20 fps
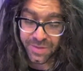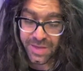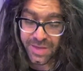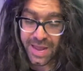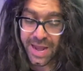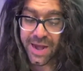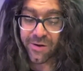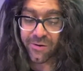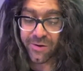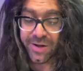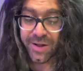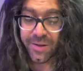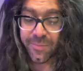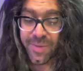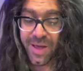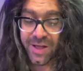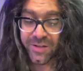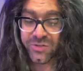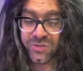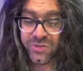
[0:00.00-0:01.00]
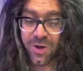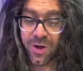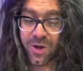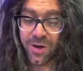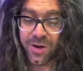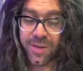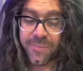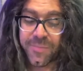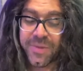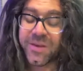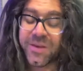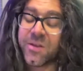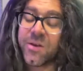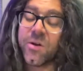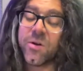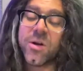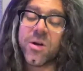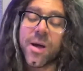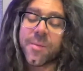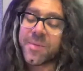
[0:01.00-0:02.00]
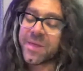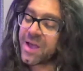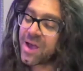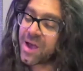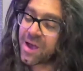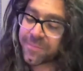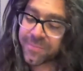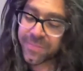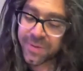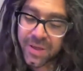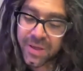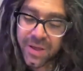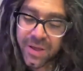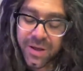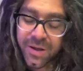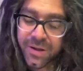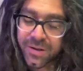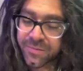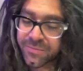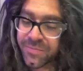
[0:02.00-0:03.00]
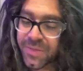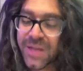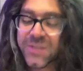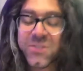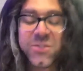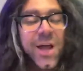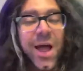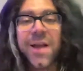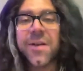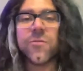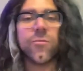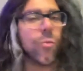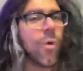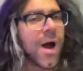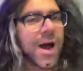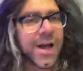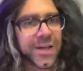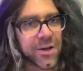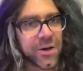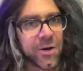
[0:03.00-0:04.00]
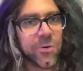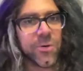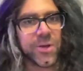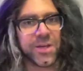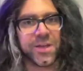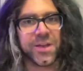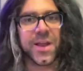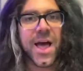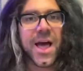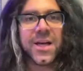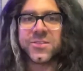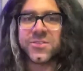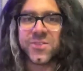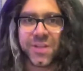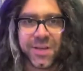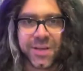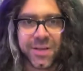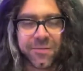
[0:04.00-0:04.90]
caring about song. I mean, you know, coming up, that's kind of why Coheed has like,